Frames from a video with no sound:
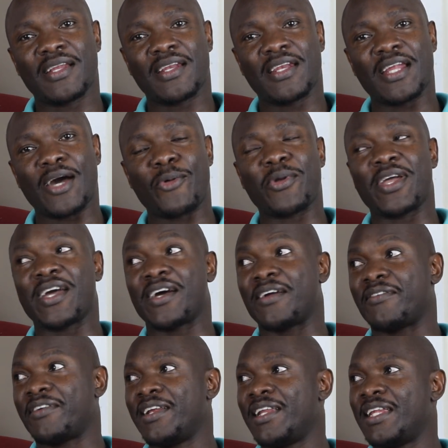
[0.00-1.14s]
Now we are
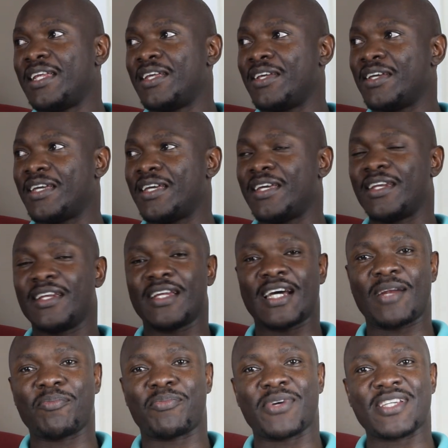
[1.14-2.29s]
really in
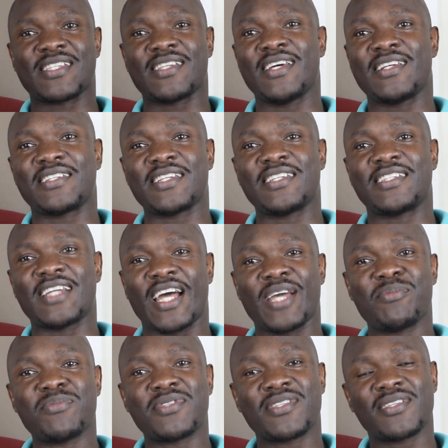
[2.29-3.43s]
unprecedented
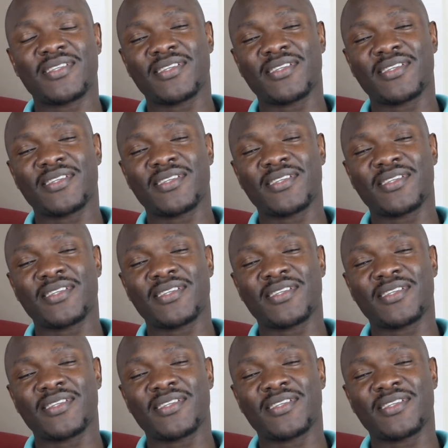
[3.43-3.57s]
times,